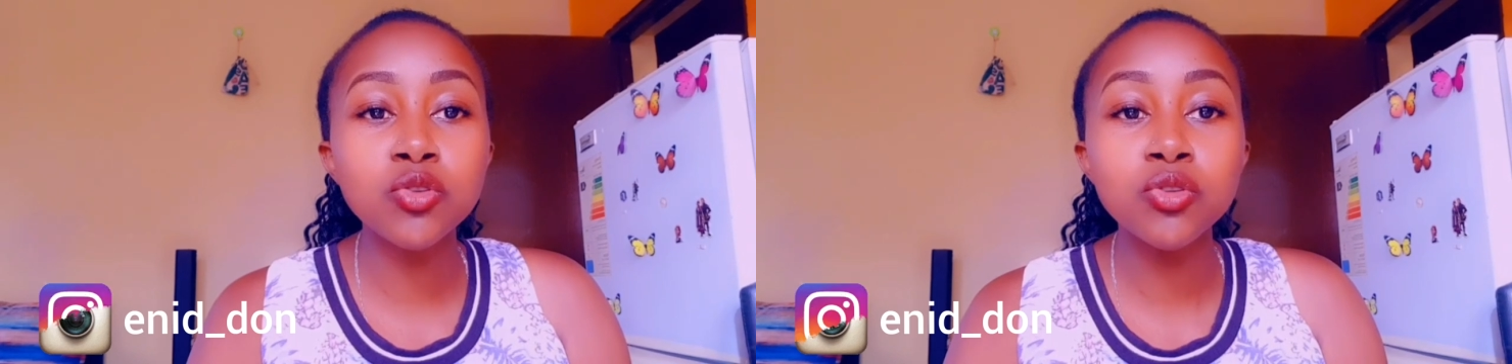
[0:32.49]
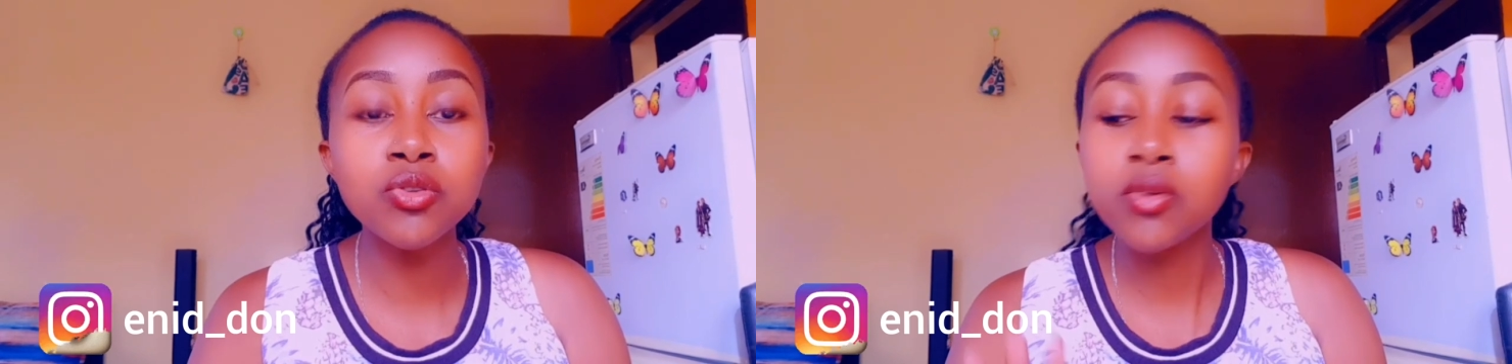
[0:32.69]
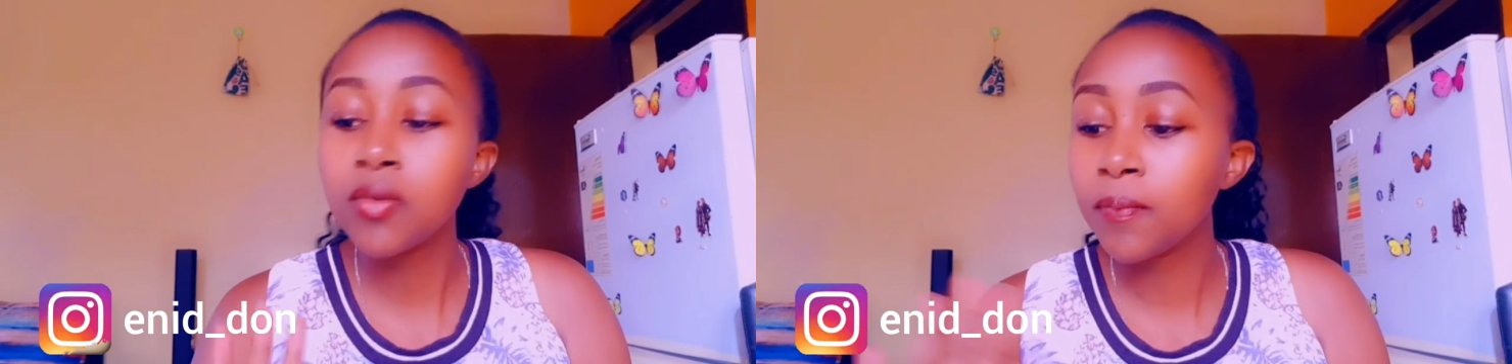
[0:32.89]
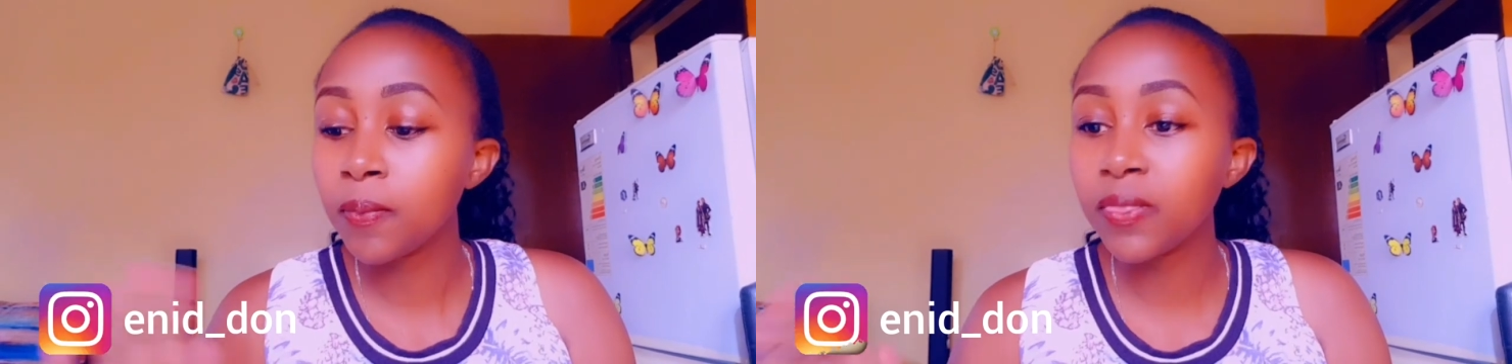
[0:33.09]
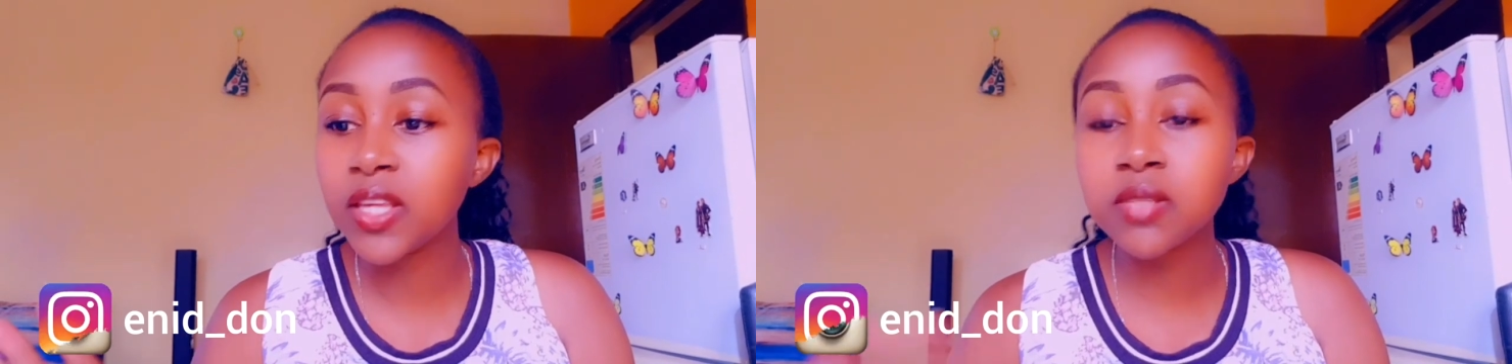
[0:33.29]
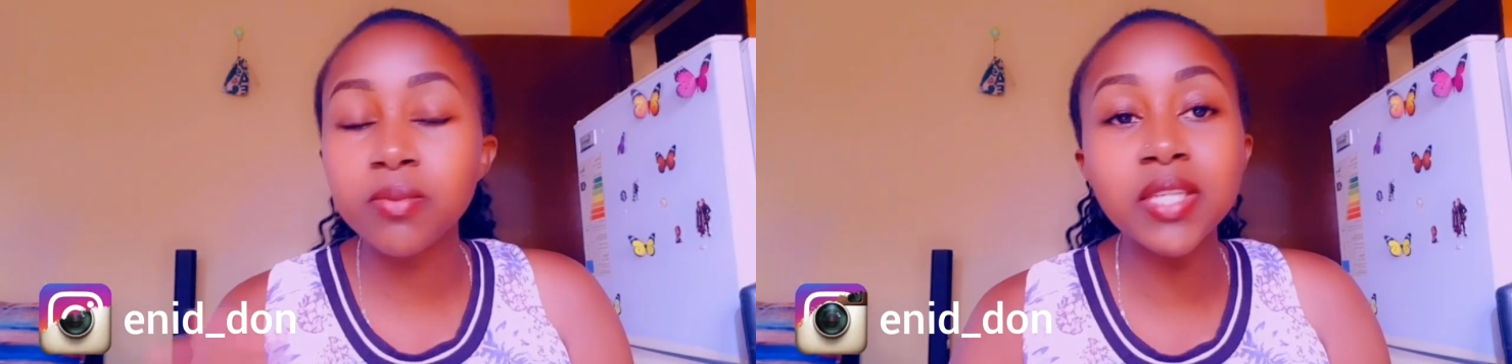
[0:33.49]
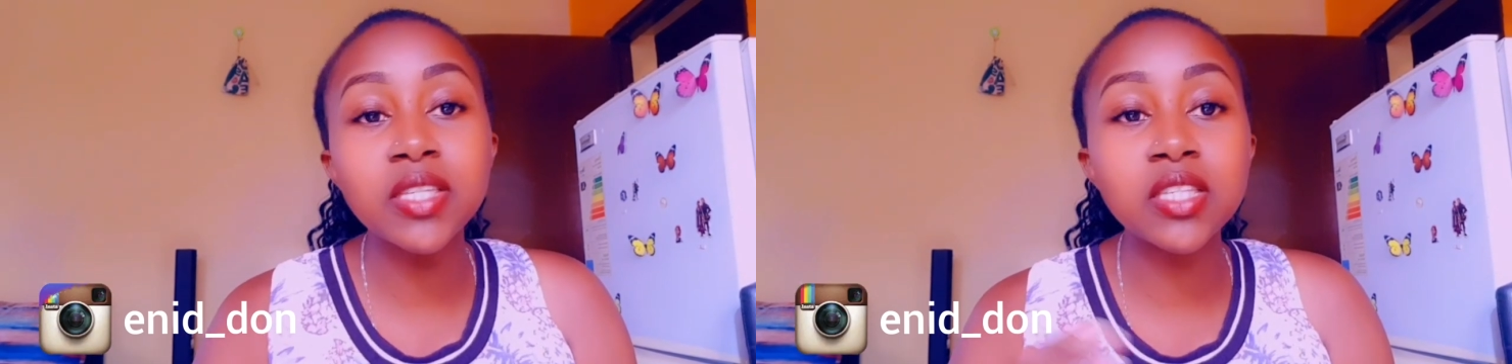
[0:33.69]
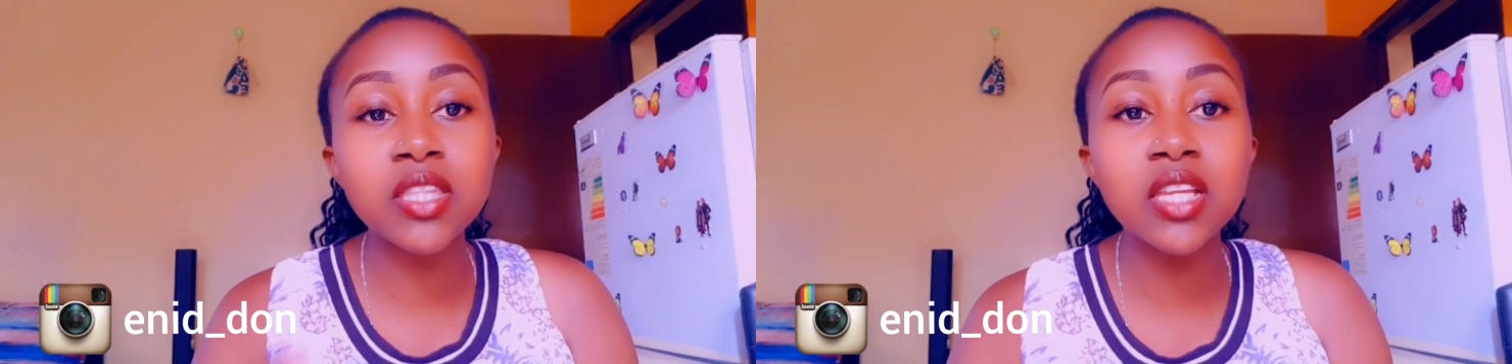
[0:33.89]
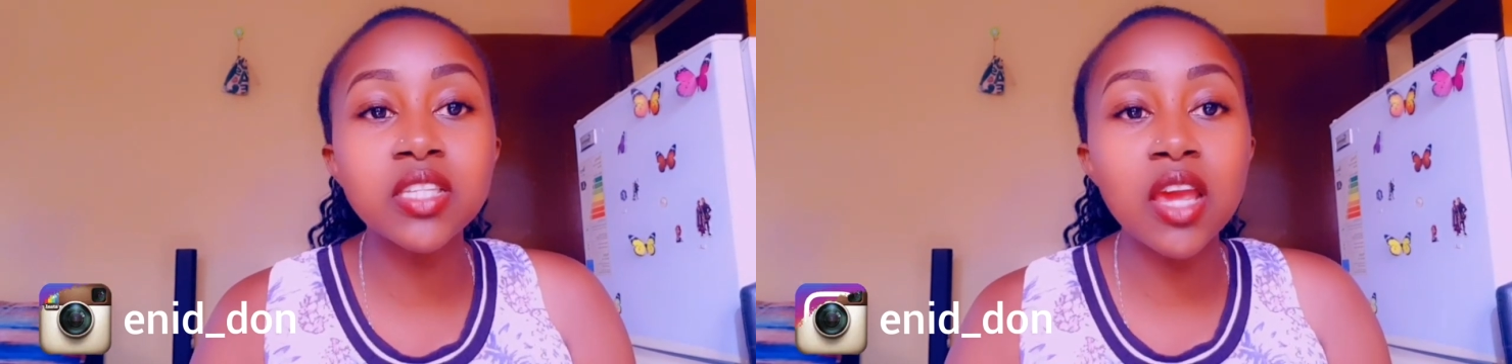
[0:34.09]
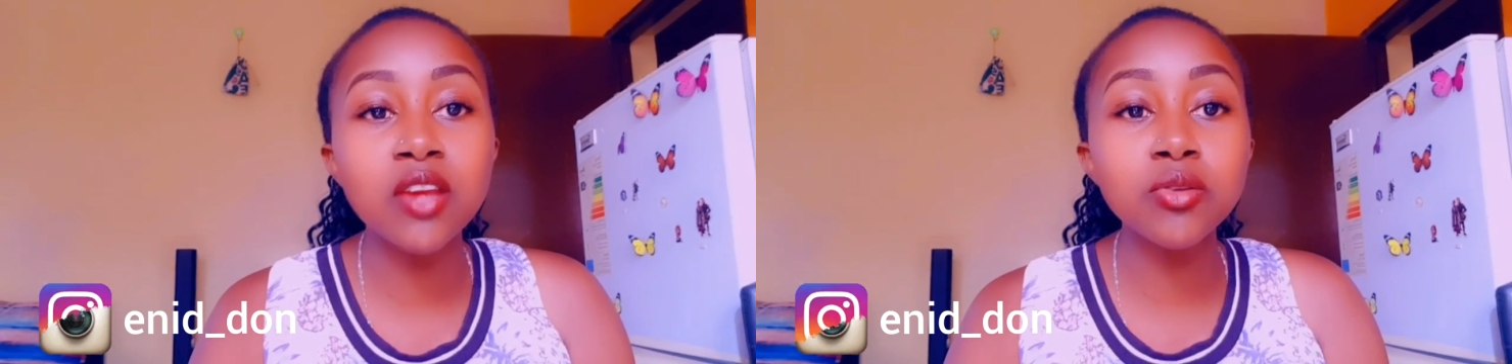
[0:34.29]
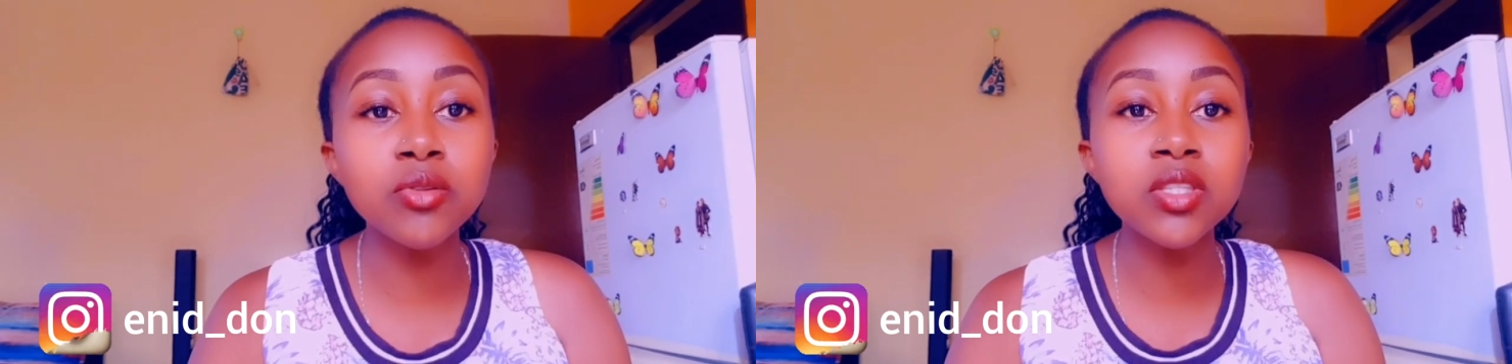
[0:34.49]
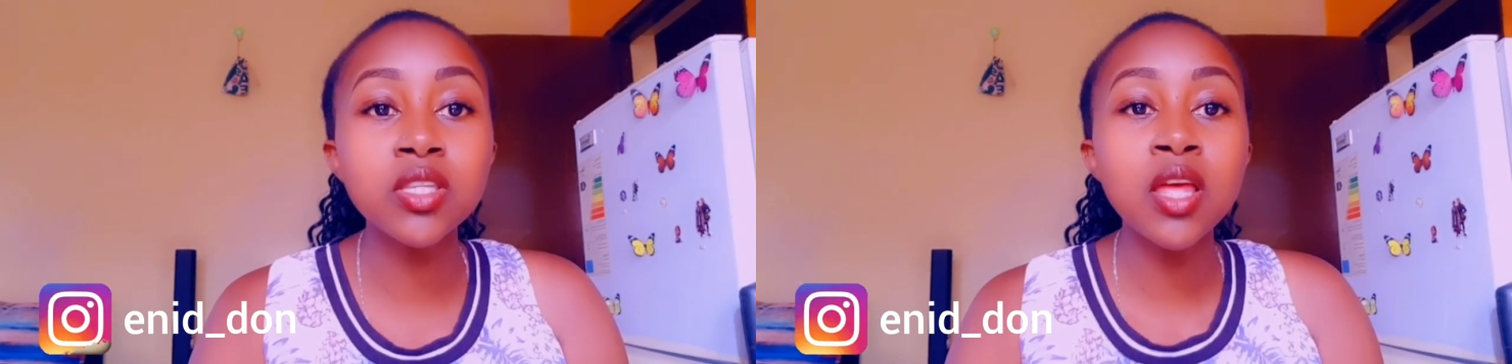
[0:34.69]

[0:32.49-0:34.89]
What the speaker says: you the spices that I use.